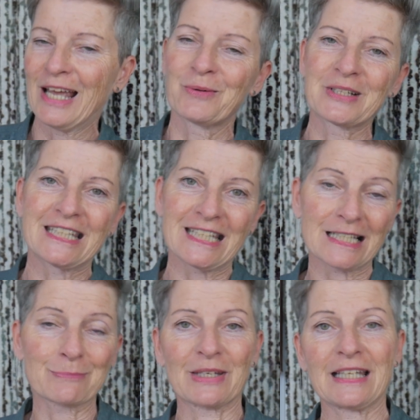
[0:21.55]
which
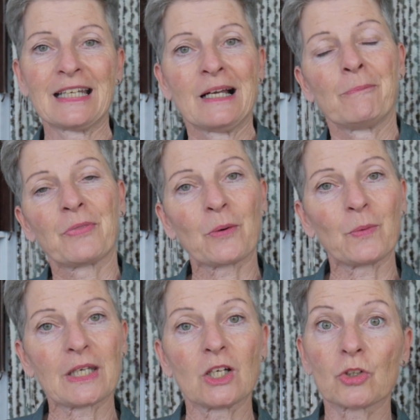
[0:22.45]
does mean that
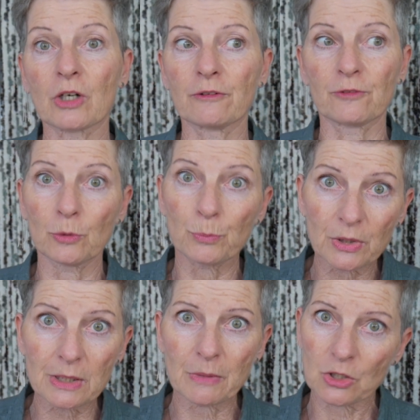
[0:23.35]
we can grow food
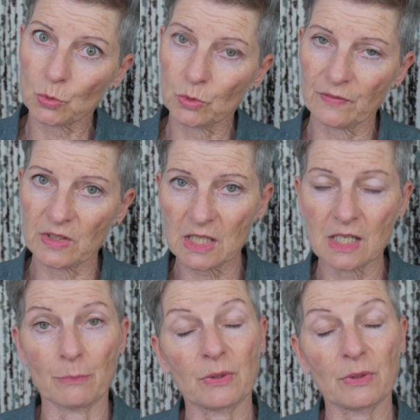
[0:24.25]
pretty much all of the year.